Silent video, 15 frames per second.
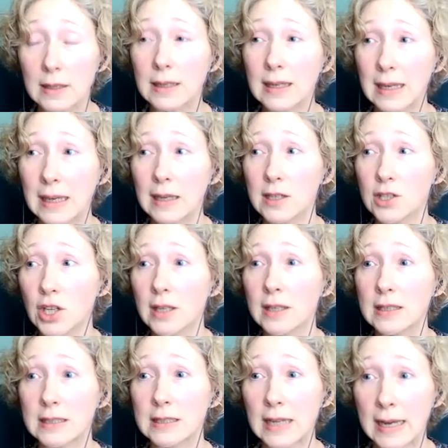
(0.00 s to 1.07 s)
the
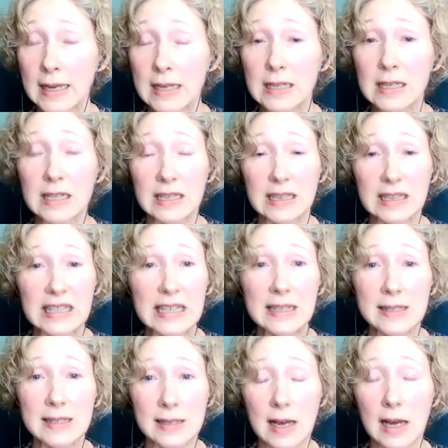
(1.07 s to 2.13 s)
ketogenic diet
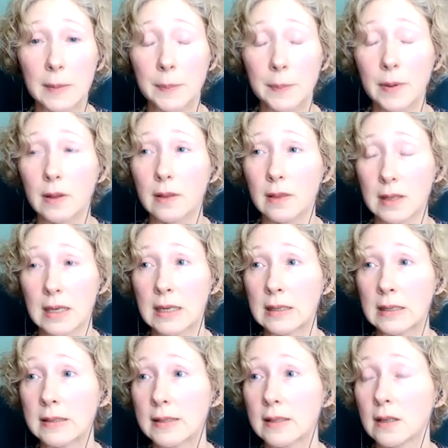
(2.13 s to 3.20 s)
cleans up
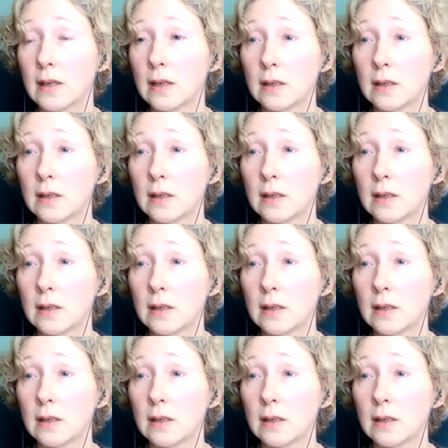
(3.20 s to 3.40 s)
things,